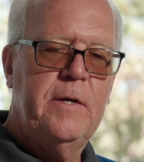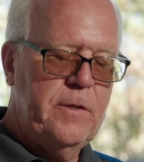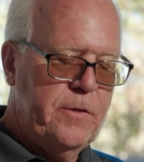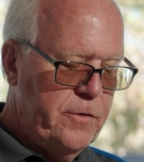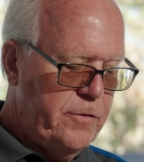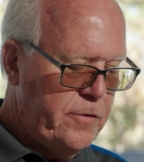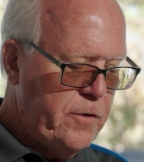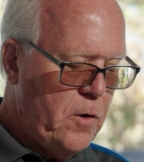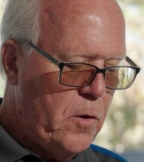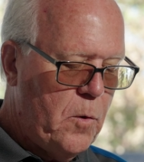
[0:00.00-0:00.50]

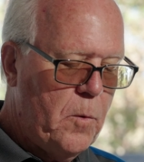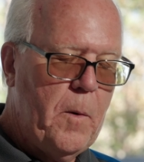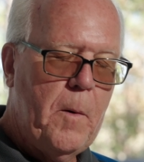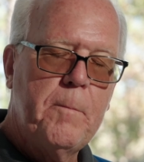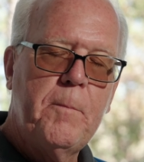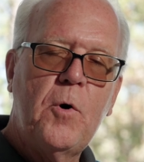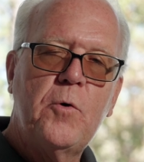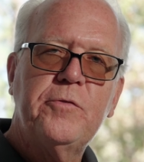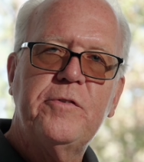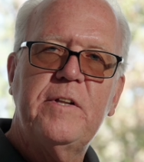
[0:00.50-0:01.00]
So
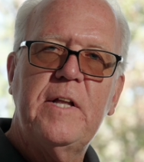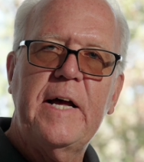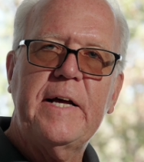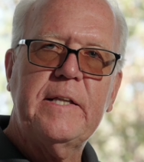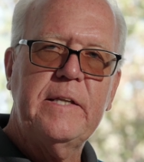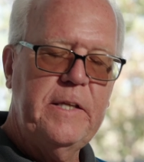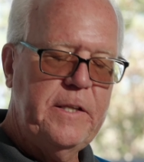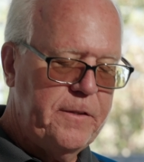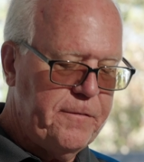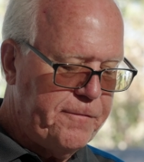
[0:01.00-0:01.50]
most
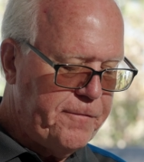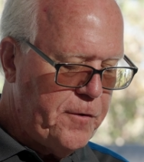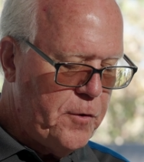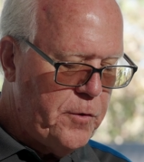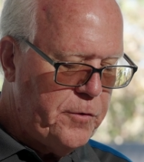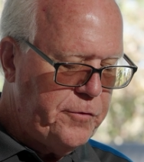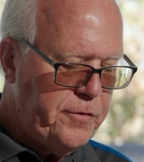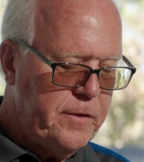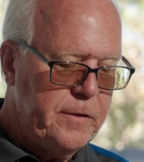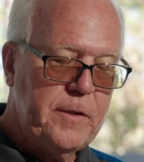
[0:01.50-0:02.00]
likely the
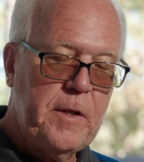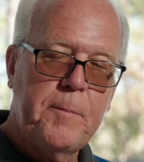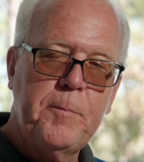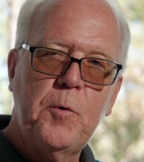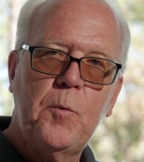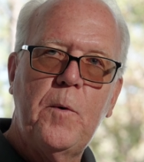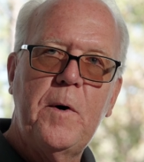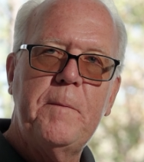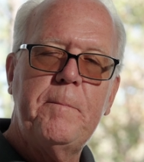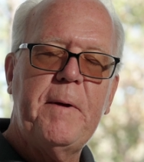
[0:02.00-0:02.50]
first number
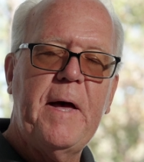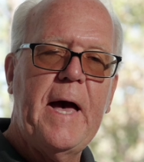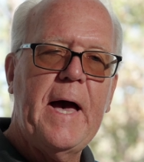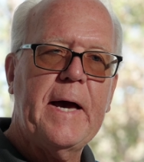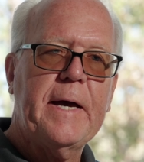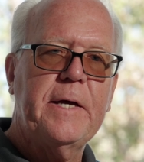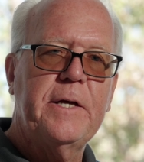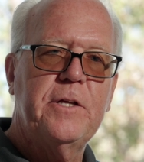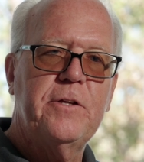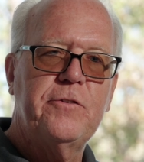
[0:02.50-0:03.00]
1
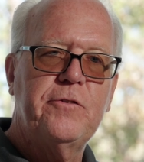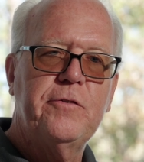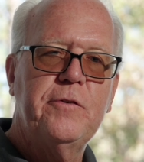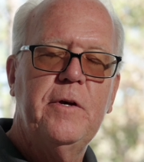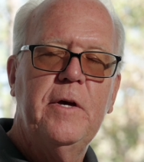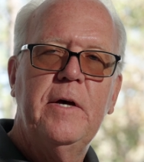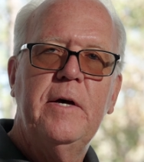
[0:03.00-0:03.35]
package